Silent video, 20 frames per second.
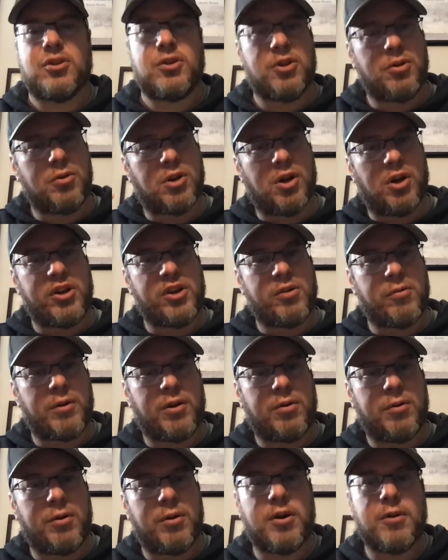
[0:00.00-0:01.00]
You call your
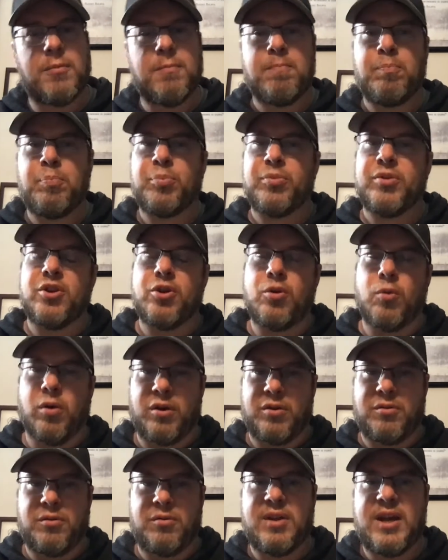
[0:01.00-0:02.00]
recruiter, you work
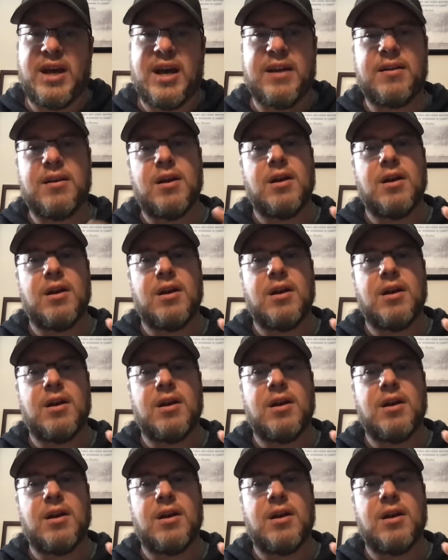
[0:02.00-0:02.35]
through that.